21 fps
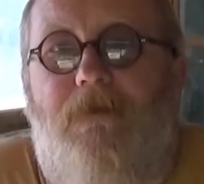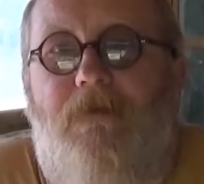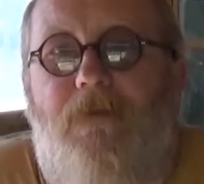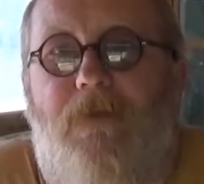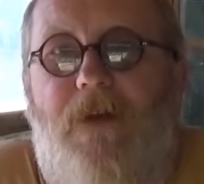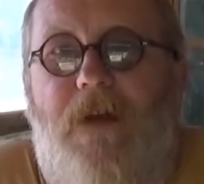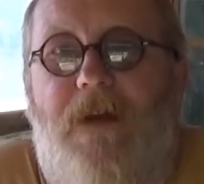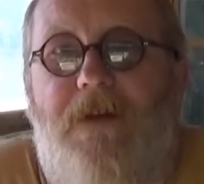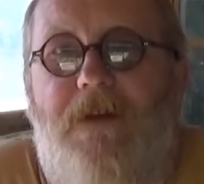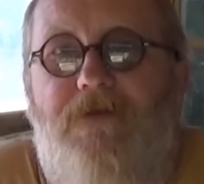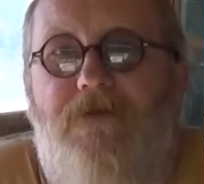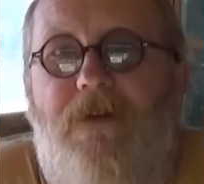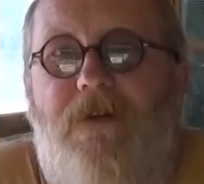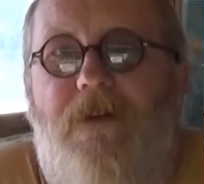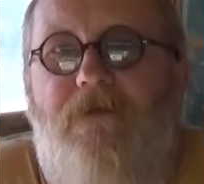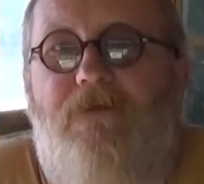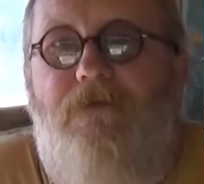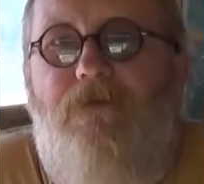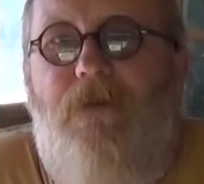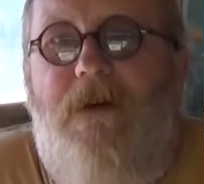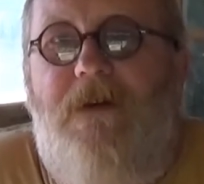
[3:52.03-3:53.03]
The History
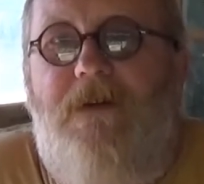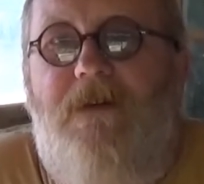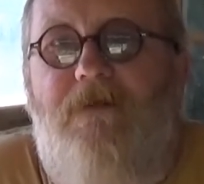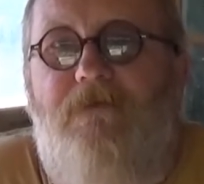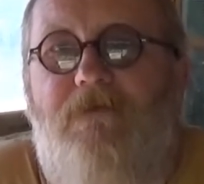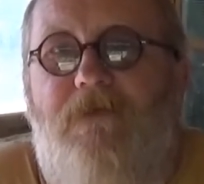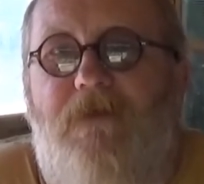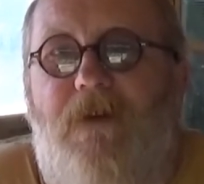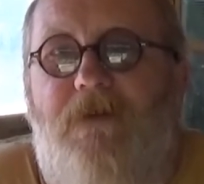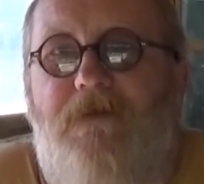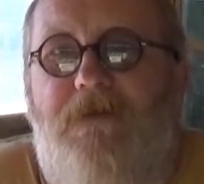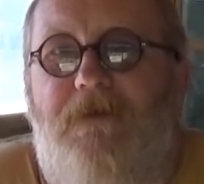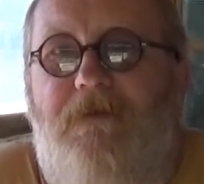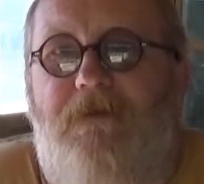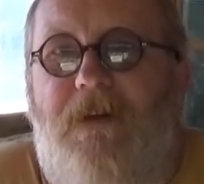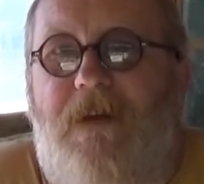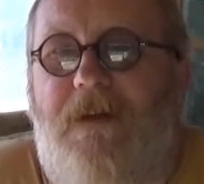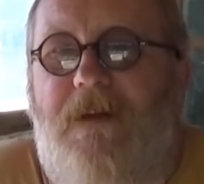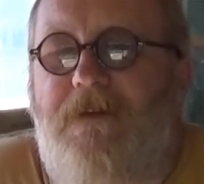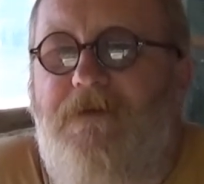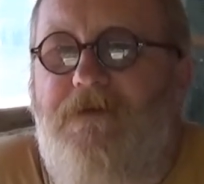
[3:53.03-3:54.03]
of Western
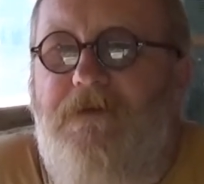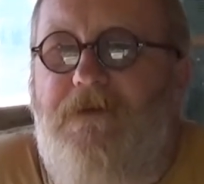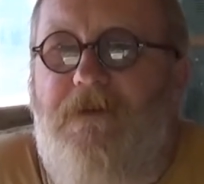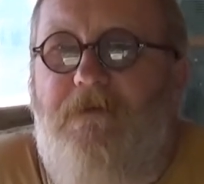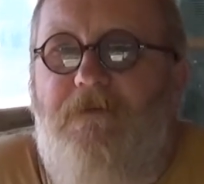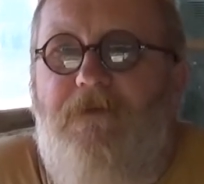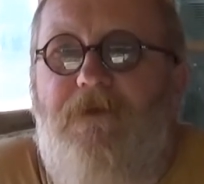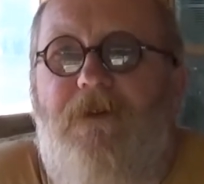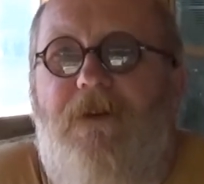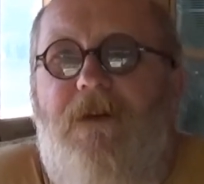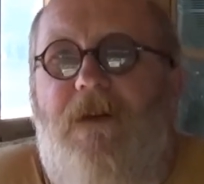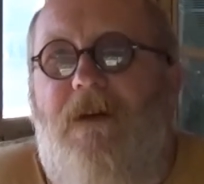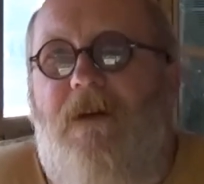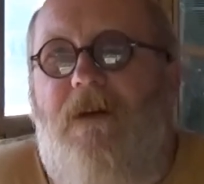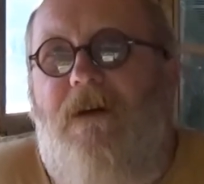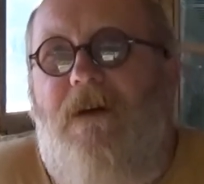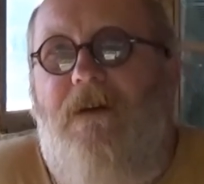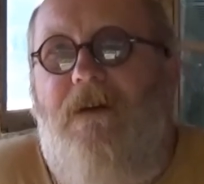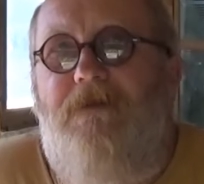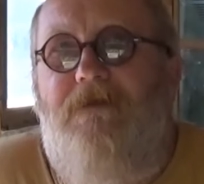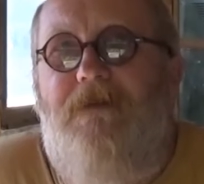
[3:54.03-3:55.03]
Philosophy. This was a book that
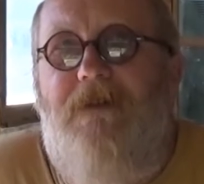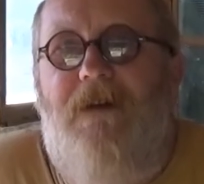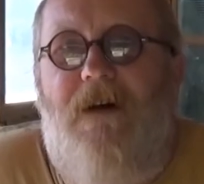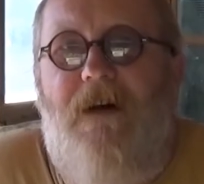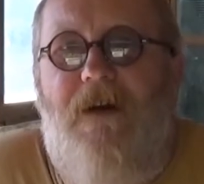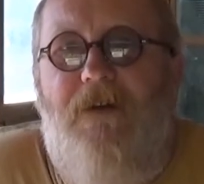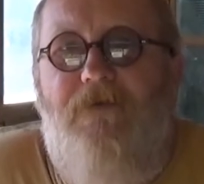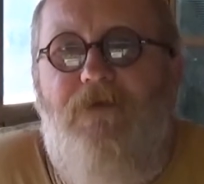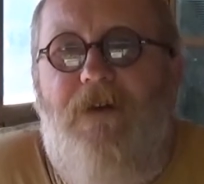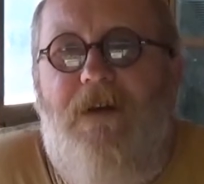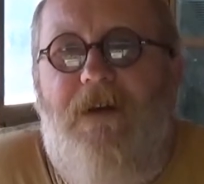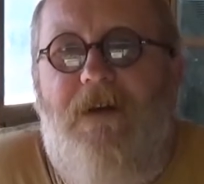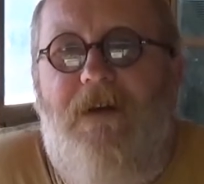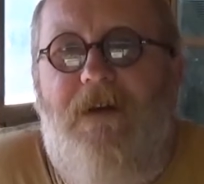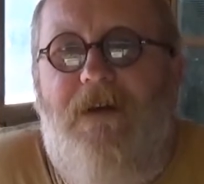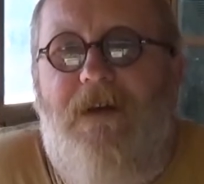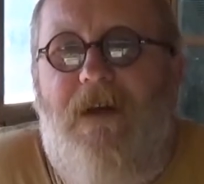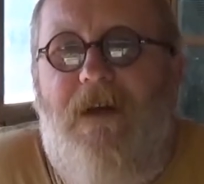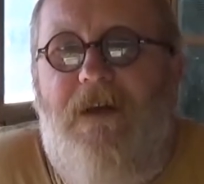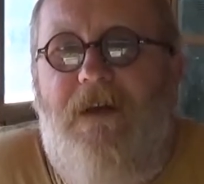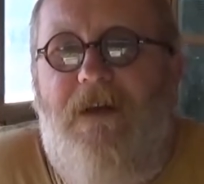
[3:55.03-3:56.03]
I started
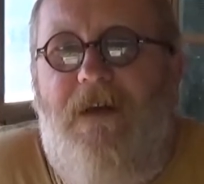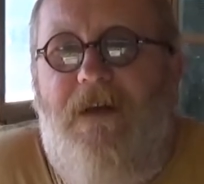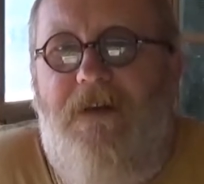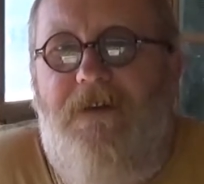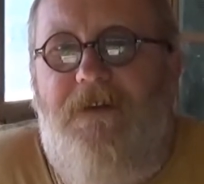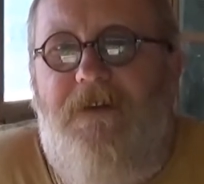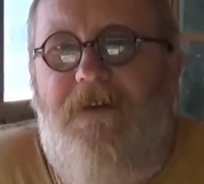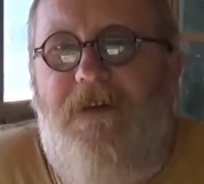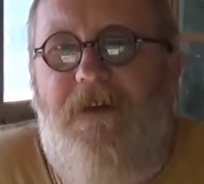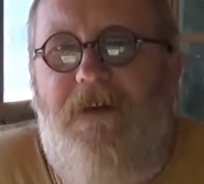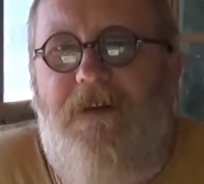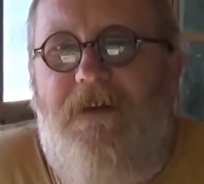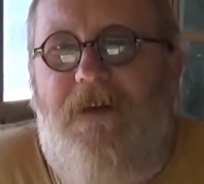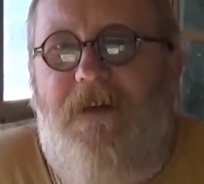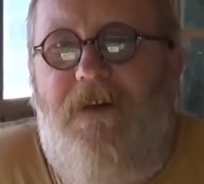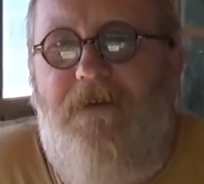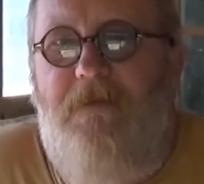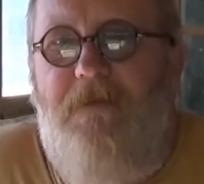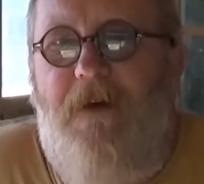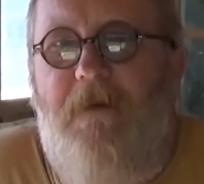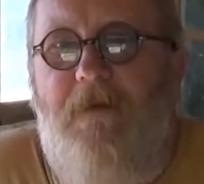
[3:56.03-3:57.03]
reading years and years ago.
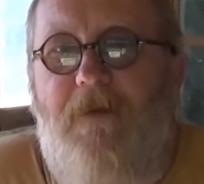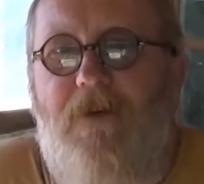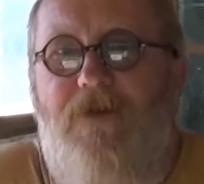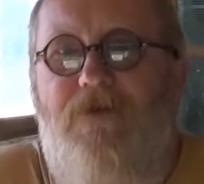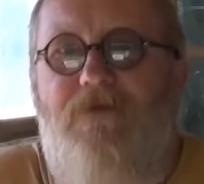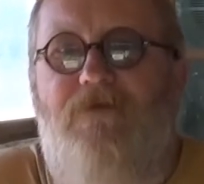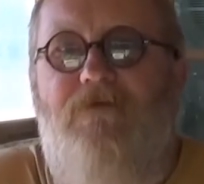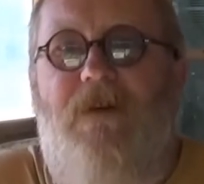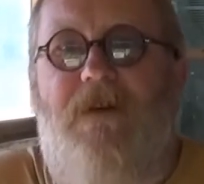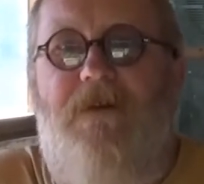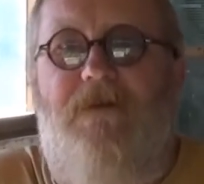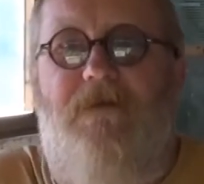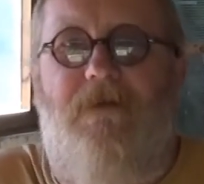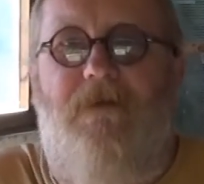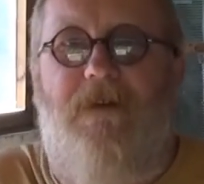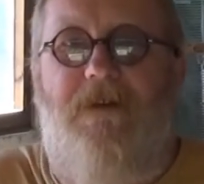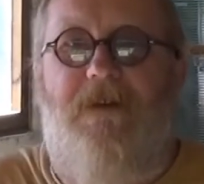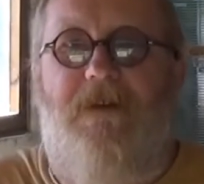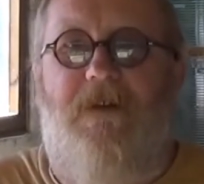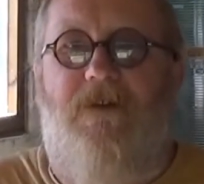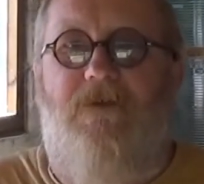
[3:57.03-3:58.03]
It's by Bertrand Russell.
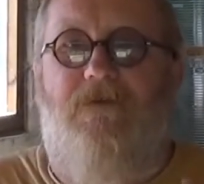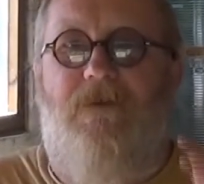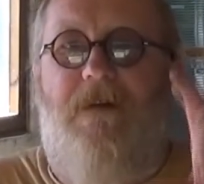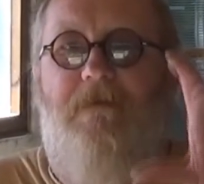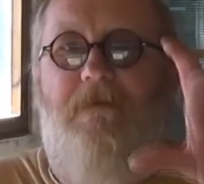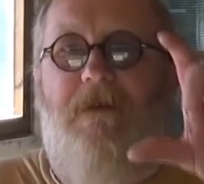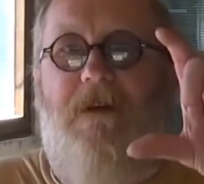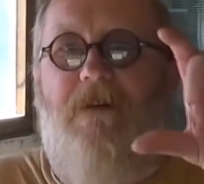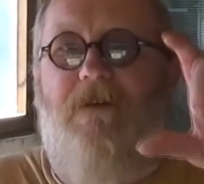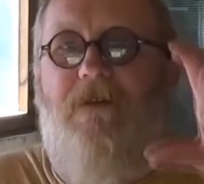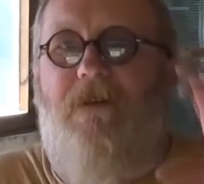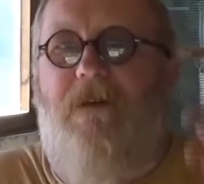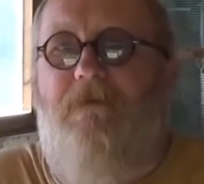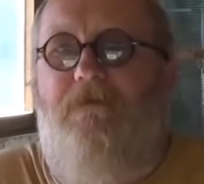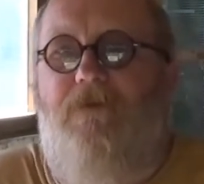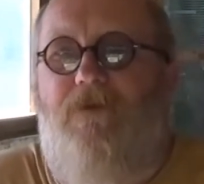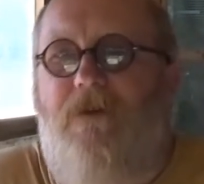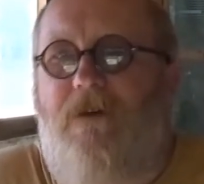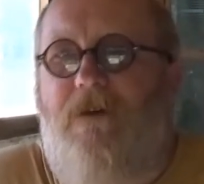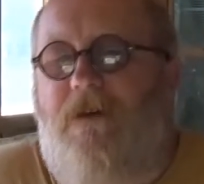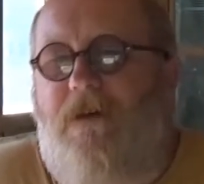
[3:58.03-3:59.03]
It's a great big thick
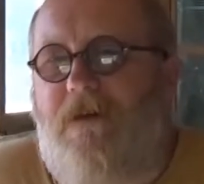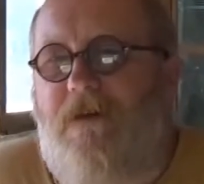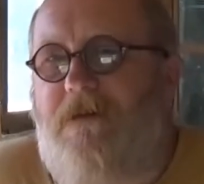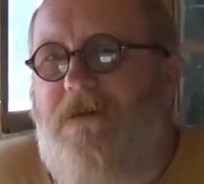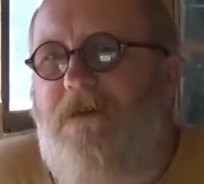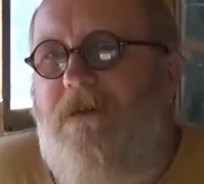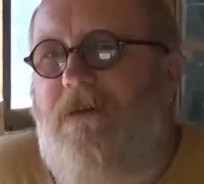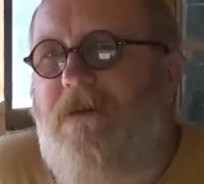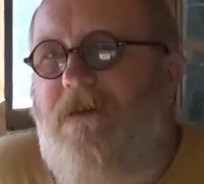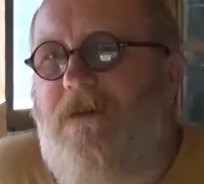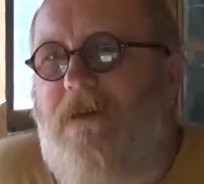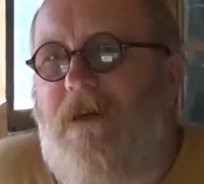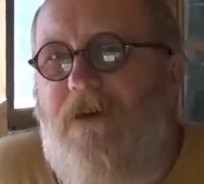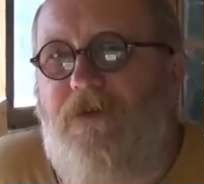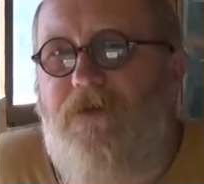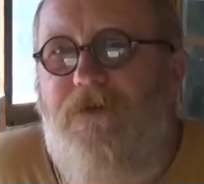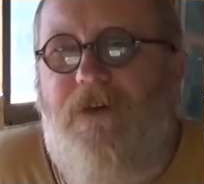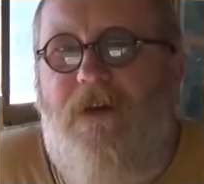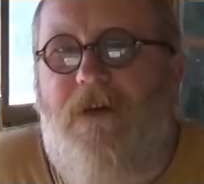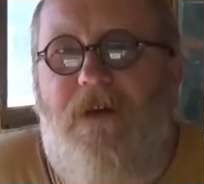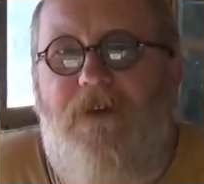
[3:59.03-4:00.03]
book, and it's got
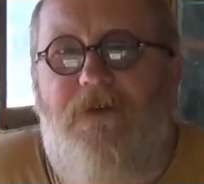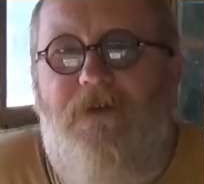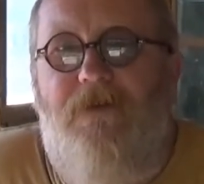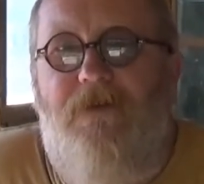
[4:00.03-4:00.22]
loads and loads